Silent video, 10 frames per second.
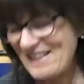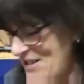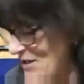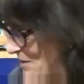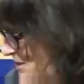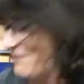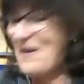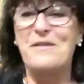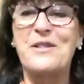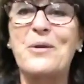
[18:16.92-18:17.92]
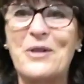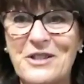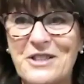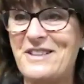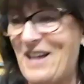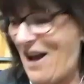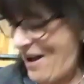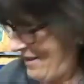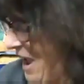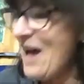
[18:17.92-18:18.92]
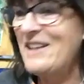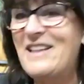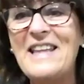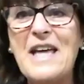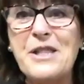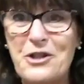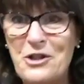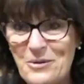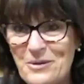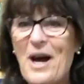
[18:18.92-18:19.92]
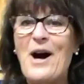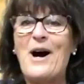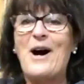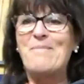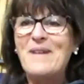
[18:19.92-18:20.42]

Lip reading: news if I've still got a less chewed arm.